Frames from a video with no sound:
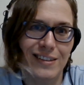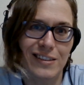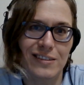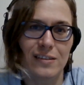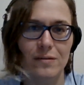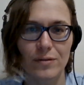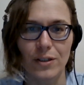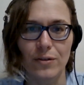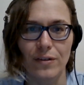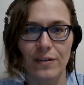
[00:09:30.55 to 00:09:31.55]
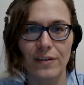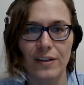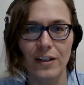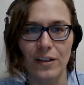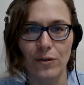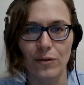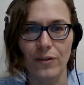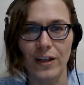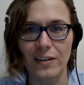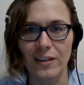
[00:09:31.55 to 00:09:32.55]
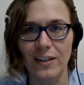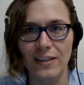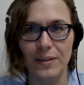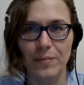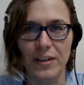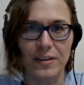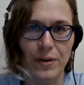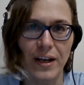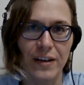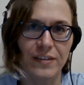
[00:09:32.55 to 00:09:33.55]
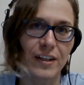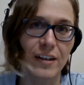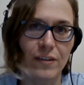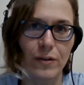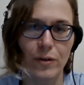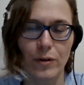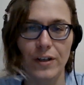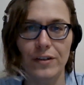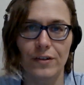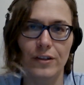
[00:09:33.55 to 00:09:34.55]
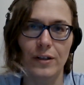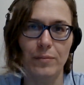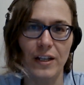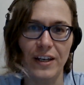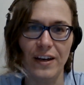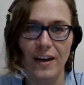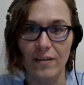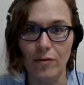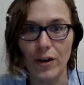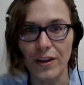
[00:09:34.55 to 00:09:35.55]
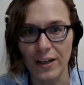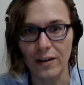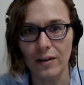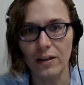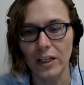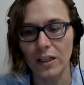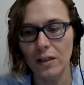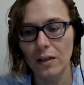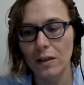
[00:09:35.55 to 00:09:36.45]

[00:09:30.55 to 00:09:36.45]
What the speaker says: I don't, you know, think that that's something someone has to give you in a relationship, but like everything, like,